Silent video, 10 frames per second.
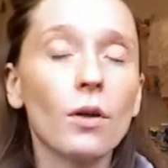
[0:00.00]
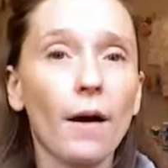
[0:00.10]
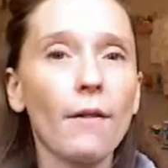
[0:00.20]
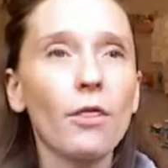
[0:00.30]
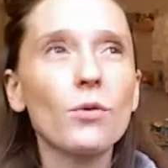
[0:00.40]

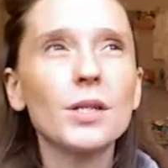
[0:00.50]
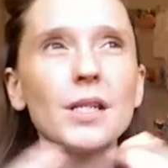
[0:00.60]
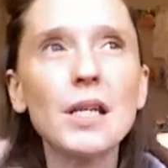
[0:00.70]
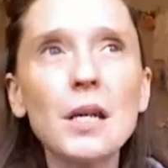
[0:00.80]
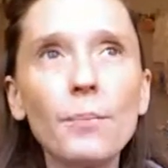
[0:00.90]
those
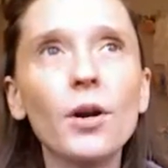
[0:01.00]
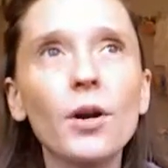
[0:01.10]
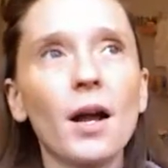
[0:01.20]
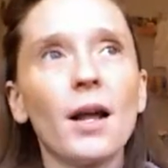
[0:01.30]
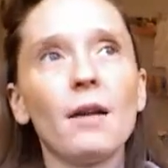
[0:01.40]
deeper
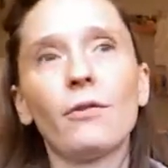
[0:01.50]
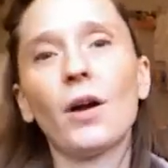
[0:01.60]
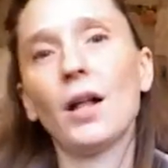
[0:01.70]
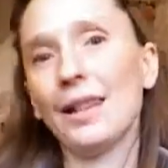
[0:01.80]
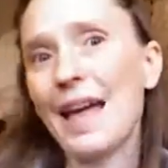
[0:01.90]
kind of
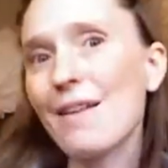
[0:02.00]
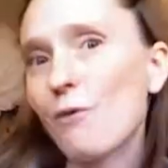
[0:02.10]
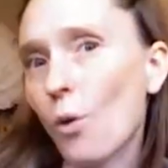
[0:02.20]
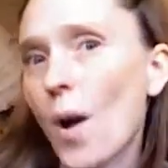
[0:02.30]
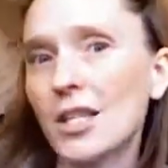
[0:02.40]

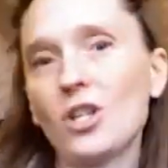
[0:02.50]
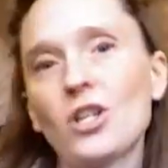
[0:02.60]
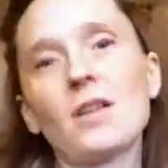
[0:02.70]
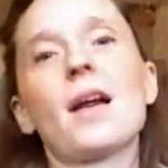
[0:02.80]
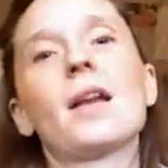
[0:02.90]
life
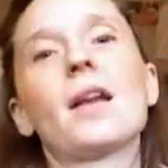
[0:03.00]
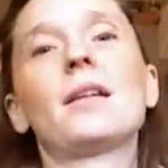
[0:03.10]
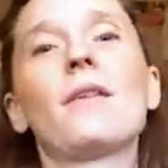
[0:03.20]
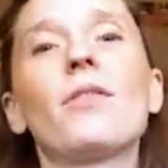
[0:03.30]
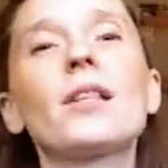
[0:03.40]
question kind of
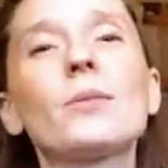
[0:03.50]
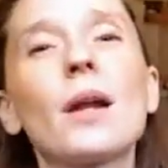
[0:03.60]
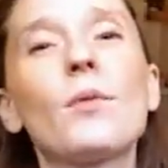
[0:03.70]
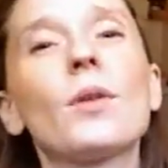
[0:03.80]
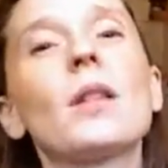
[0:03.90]
stuff, that's what I
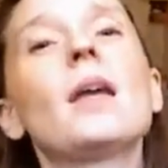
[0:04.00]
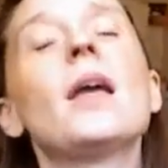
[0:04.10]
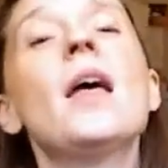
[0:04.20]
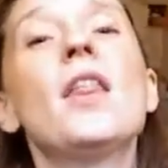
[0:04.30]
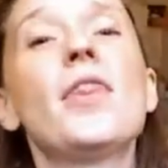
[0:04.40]
really
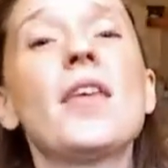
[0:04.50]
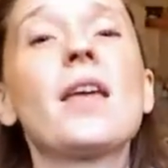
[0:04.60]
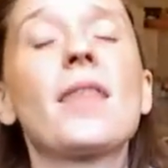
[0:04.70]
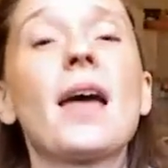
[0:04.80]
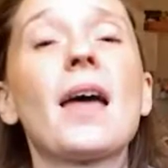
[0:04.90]

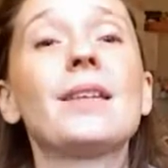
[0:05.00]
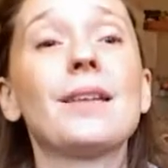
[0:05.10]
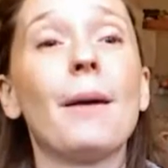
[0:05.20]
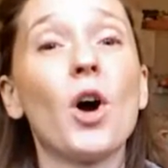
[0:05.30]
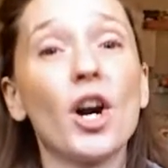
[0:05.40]
think that
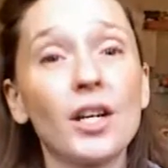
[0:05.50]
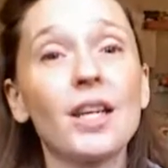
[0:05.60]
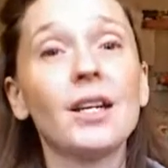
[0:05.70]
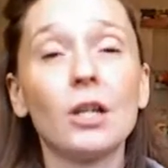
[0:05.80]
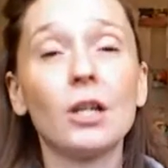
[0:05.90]
art
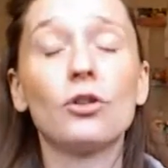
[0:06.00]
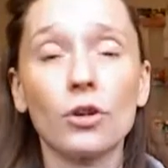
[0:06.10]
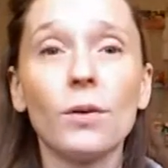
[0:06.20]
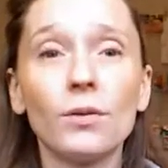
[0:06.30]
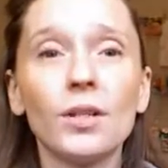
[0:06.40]
can
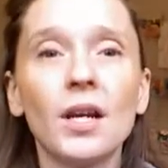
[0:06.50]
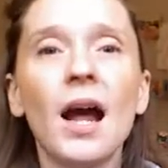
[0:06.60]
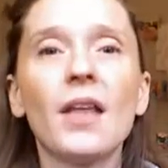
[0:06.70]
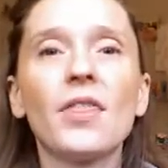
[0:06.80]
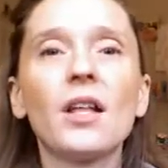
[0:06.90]
contribute.
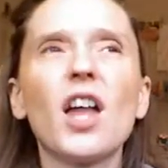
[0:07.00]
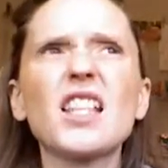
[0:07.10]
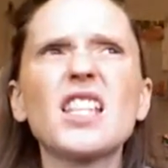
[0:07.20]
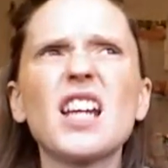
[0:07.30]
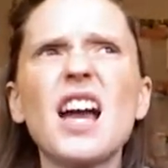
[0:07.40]
I think
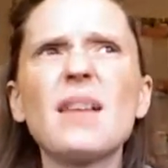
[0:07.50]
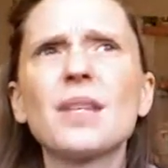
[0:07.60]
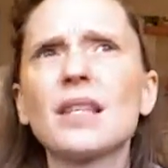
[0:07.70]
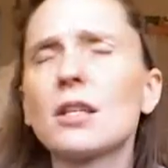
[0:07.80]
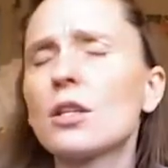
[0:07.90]
lots of times
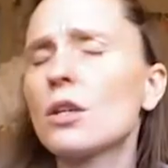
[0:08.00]
it's so